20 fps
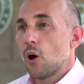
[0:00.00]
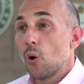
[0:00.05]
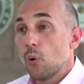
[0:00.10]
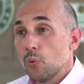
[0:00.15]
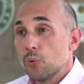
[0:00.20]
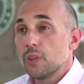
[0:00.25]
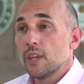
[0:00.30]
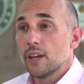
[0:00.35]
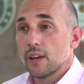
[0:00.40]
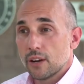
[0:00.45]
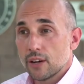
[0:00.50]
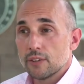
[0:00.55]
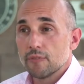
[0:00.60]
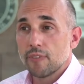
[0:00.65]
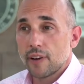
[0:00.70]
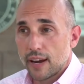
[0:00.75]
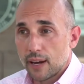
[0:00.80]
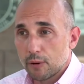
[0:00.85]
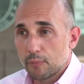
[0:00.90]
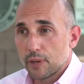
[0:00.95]
to own their
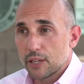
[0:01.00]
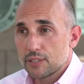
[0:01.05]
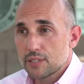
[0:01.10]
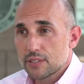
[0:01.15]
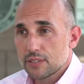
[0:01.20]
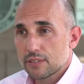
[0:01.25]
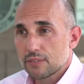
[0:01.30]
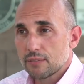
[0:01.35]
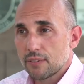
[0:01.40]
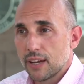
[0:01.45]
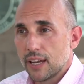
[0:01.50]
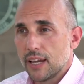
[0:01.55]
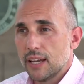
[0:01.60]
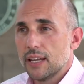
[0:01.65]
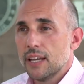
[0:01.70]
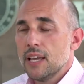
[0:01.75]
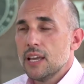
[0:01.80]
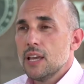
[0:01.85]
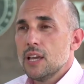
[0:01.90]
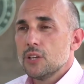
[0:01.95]
environment,
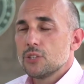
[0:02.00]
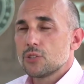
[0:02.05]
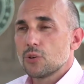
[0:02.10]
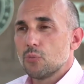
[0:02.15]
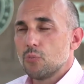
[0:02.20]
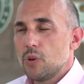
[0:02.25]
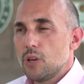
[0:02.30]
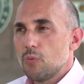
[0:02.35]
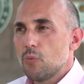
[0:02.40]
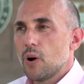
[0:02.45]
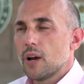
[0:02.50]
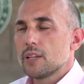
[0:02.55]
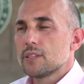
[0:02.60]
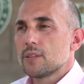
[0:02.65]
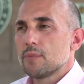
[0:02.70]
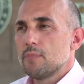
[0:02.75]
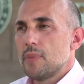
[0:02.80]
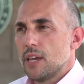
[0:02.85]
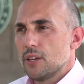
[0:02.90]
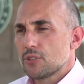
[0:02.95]
right? So we
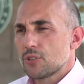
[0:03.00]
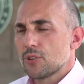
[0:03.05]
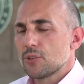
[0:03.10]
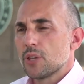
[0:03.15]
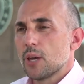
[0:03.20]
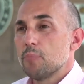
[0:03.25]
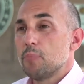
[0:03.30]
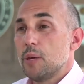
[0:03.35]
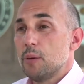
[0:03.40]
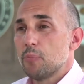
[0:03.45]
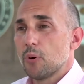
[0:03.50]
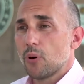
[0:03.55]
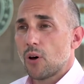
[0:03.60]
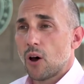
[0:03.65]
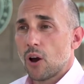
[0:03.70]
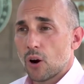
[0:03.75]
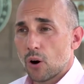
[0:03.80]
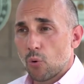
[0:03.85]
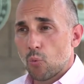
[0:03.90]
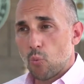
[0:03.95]
want to make sure that
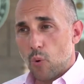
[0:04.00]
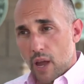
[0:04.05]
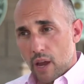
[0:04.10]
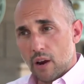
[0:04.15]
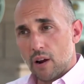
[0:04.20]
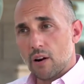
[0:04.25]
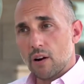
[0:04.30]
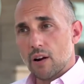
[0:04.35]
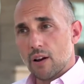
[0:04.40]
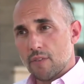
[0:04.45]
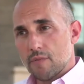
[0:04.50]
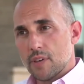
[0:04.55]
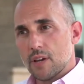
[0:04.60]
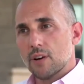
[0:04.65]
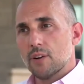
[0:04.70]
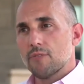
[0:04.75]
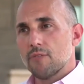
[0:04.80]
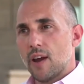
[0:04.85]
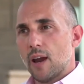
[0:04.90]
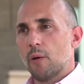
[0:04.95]
people are aware of
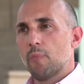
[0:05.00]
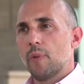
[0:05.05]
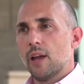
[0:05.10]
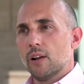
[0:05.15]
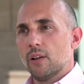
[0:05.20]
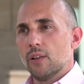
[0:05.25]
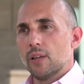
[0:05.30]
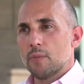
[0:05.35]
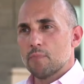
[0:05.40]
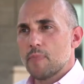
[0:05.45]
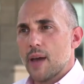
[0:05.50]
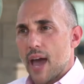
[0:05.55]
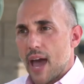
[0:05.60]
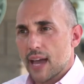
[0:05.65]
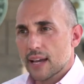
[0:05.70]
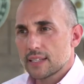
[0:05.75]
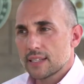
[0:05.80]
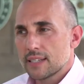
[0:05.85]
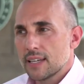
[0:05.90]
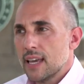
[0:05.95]
their environmental
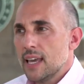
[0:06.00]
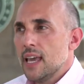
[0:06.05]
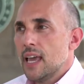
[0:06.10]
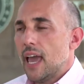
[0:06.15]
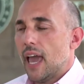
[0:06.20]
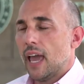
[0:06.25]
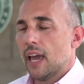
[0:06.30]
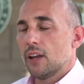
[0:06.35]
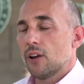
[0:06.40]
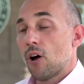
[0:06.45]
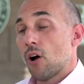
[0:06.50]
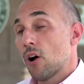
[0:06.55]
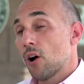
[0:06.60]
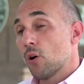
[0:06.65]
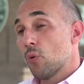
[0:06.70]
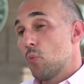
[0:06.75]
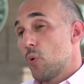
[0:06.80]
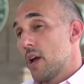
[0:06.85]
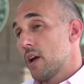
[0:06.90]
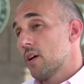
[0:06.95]
impact and
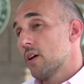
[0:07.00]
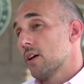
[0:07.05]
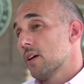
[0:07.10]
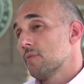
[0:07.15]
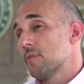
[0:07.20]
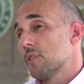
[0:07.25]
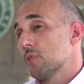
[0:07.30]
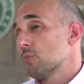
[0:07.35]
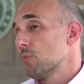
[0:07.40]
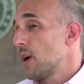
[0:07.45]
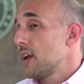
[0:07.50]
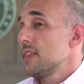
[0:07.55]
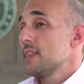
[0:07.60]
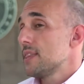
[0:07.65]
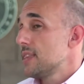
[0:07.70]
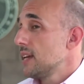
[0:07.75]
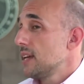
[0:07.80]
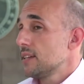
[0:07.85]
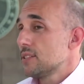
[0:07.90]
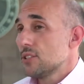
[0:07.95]
are aware of the
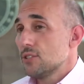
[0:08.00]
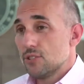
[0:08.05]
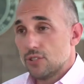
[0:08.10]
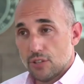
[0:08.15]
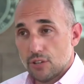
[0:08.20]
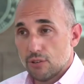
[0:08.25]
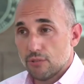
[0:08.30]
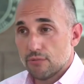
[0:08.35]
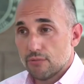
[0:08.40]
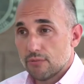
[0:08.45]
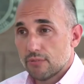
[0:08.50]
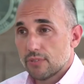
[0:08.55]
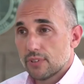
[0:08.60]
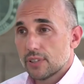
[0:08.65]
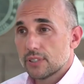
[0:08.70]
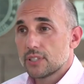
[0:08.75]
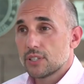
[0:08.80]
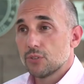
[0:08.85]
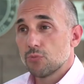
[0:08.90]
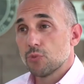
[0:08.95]
right thing to do
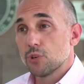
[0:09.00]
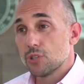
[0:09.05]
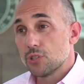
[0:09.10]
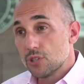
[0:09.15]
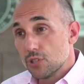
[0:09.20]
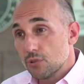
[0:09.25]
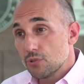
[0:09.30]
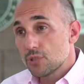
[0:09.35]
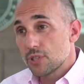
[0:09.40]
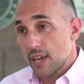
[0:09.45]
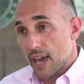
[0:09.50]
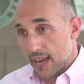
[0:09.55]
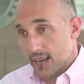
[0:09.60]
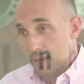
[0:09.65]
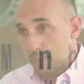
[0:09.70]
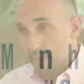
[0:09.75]
to reduce